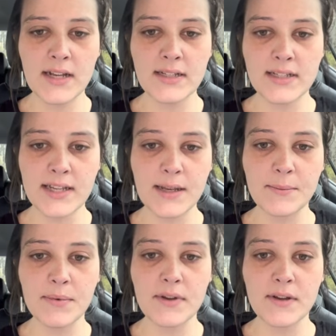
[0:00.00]

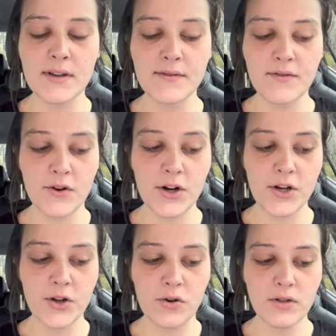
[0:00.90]
sleep for an
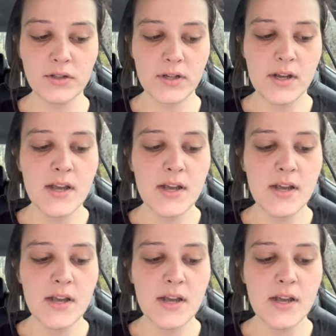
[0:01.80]
adult.